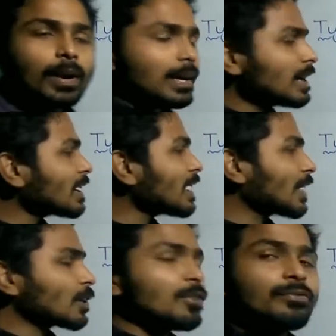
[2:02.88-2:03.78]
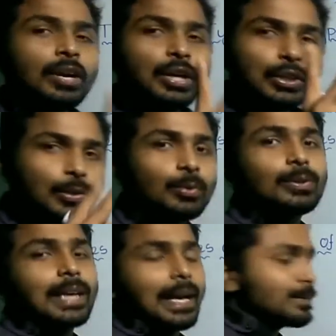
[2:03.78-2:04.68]
Quadrilateral are of
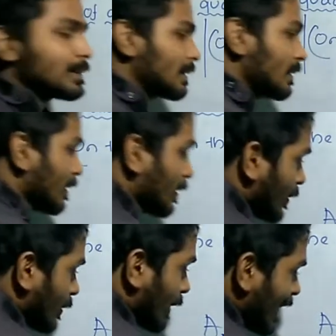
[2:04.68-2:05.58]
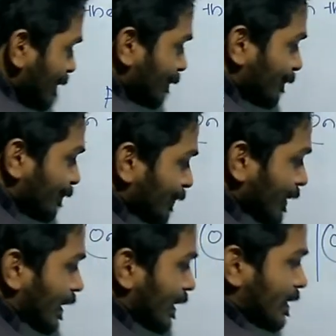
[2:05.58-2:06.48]
two types.
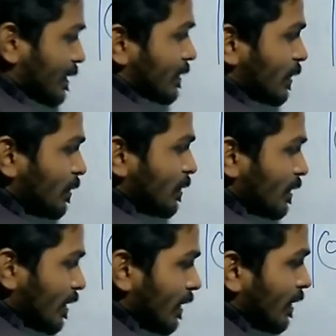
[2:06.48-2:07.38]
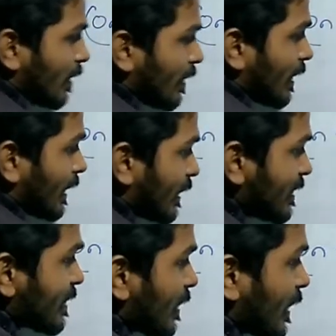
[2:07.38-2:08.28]
Okay. So let
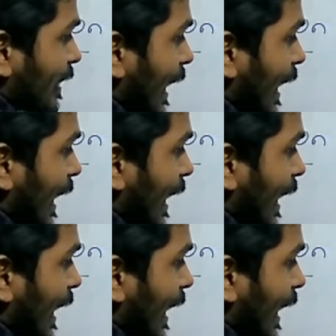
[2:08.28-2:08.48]
us